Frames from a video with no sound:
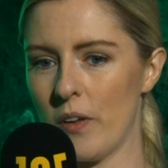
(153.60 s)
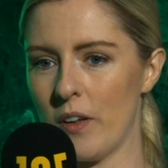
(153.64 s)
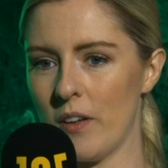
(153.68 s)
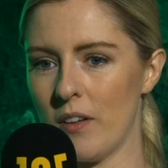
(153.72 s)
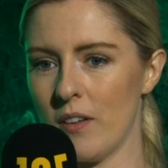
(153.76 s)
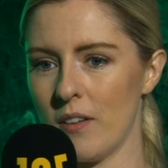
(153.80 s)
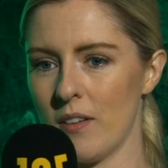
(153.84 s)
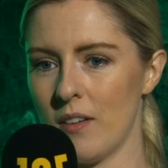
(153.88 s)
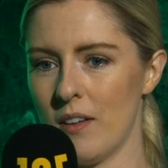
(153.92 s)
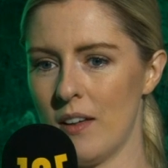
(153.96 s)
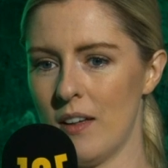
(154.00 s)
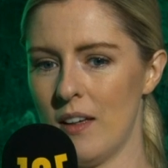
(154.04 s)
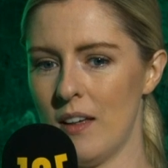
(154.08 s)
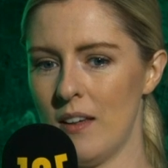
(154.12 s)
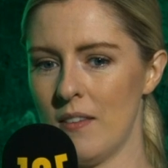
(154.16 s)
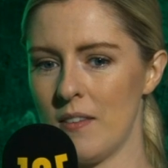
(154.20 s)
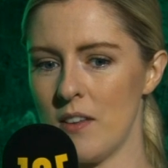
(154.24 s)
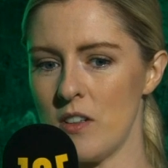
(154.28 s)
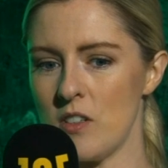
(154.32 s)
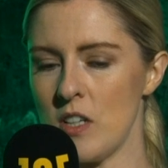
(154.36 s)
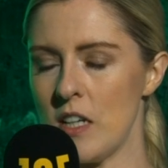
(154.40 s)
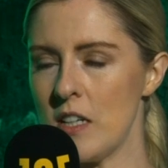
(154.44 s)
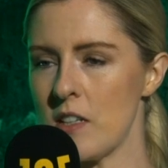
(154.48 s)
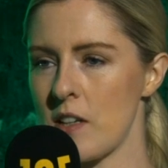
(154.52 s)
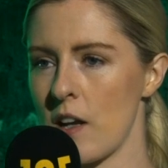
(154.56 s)
the,
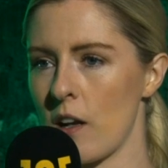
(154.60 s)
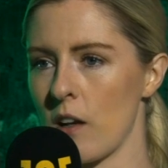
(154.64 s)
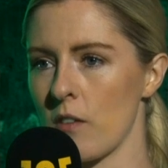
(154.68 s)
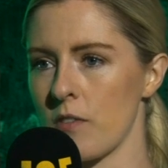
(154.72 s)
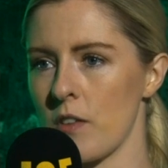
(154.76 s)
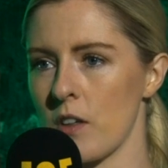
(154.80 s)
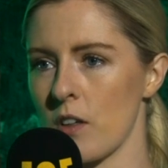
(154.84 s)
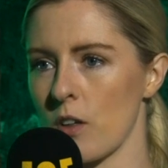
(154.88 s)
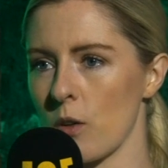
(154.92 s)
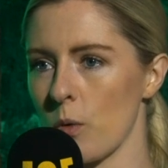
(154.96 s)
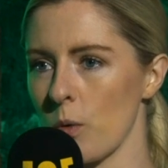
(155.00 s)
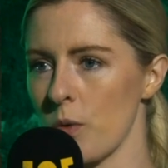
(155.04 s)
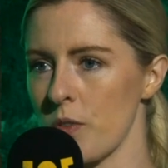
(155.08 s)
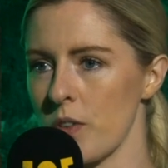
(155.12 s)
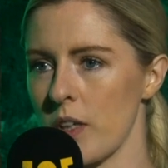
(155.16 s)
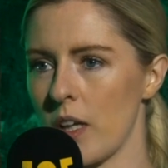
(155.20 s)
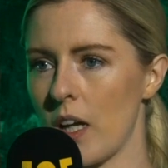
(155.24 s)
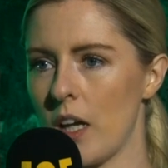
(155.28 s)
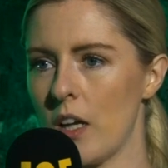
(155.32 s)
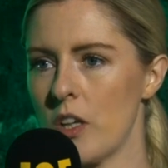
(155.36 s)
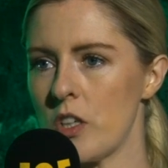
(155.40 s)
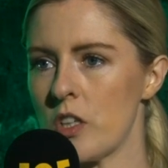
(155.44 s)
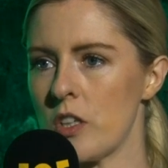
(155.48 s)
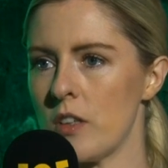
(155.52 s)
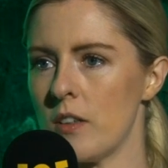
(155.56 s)
the detail of the
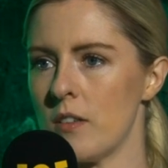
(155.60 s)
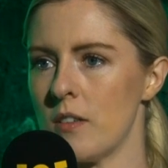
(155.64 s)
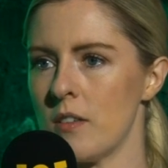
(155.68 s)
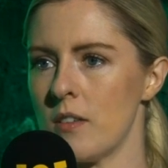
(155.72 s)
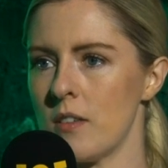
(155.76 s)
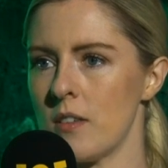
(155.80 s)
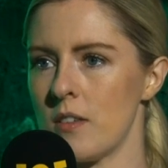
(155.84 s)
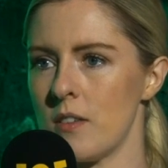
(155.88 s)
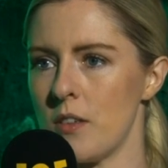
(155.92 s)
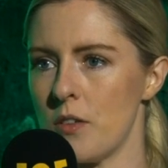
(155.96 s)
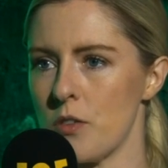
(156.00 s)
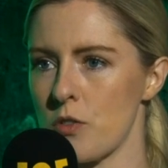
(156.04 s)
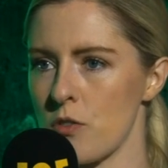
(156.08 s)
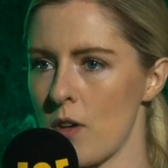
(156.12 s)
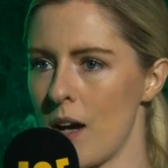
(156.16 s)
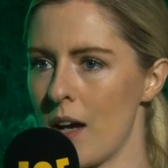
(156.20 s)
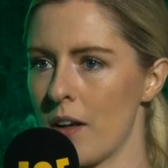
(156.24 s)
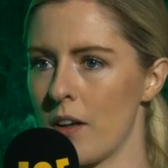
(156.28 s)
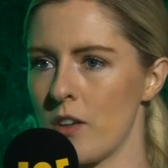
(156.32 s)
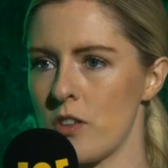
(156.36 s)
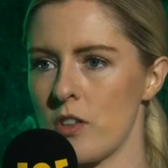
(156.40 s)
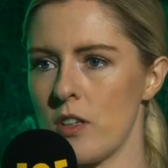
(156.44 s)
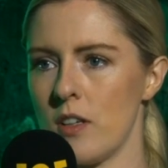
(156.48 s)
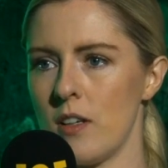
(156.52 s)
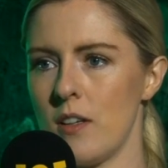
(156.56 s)
negotiations, the
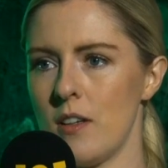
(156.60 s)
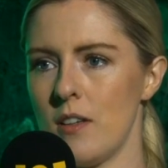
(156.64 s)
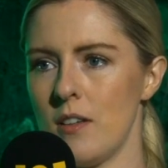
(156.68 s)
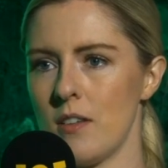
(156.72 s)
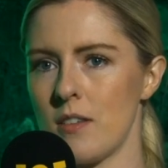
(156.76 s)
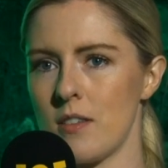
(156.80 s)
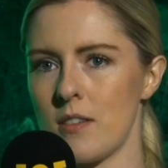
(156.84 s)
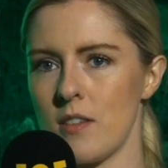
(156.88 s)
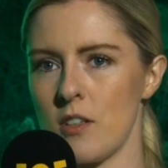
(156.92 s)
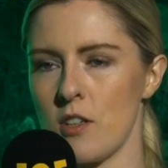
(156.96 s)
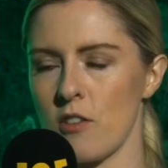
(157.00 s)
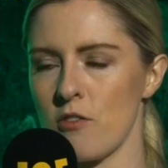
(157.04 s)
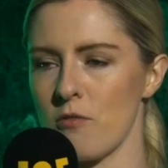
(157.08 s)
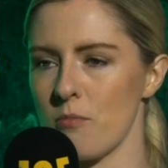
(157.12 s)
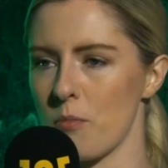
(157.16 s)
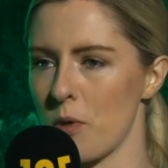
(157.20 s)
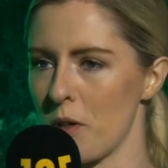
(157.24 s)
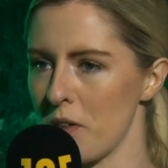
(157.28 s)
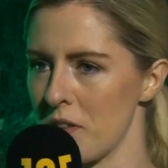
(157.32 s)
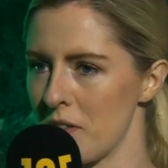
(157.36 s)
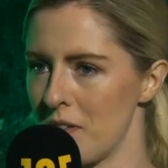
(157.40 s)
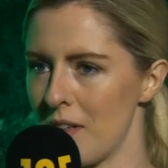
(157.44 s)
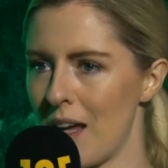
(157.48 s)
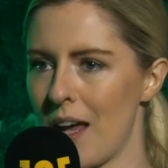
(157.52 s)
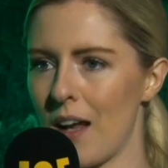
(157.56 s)
strategies, the different
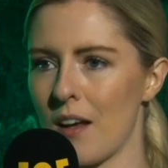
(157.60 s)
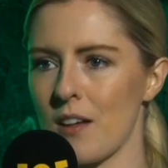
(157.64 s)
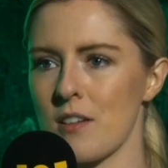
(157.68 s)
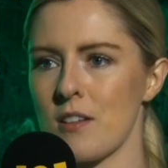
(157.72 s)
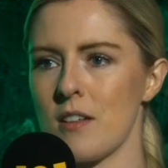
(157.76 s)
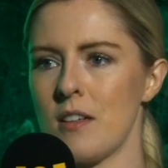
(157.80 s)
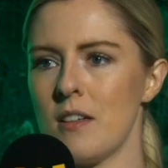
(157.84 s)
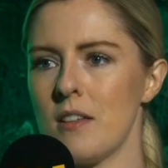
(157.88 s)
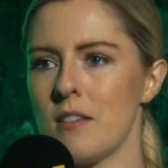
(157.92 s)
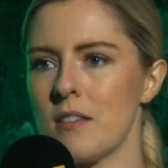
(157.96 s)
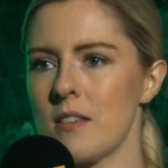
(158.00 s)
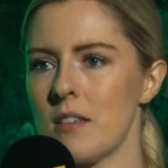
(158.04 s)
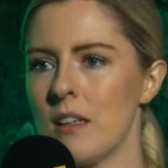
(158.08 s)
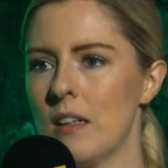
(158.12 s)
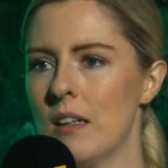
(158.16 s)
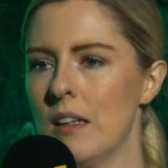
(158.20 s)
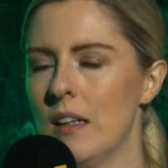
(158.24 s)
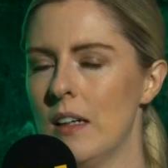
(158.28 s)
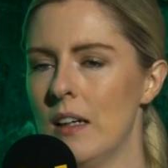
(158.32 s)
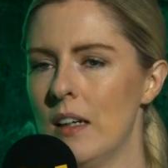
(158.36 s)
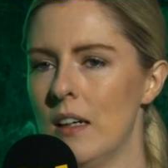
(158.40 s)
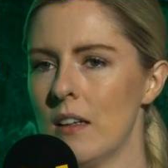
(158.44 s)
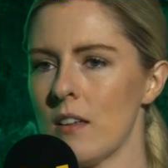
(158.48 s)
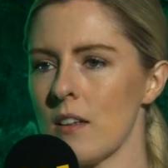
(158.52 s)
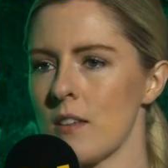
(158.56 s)
personalities,
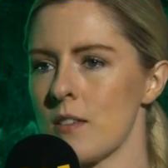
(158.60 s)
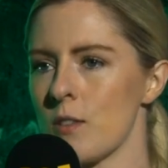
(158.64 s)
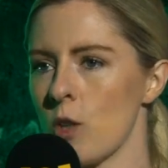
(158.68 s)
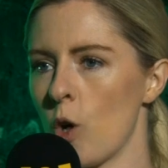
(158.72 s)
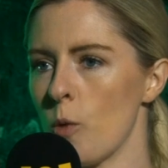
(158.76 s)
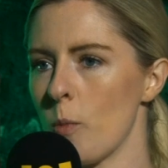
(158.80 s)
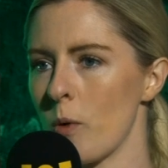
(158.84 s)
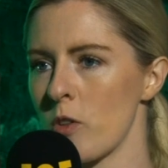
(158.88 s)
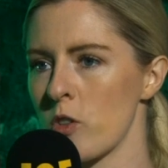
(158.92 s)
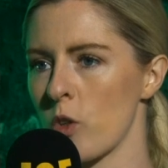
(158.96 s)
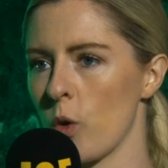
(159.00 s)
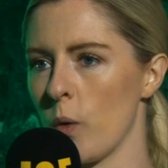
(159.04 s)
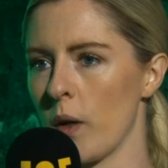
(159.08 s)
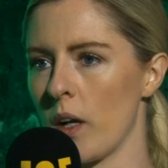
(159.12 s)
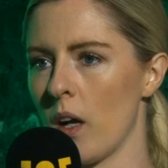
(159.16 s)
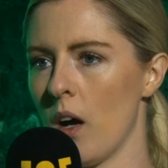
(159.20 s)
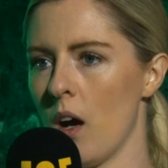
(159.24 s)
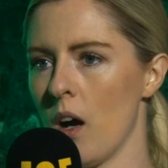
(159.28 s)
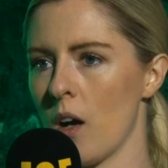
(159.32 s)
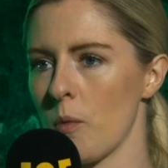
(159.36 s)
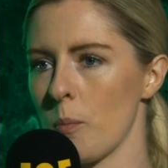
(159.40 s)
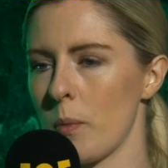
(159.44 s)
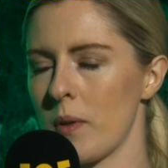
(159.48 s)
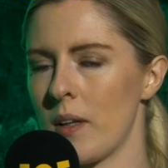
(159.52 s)
there's so much going on.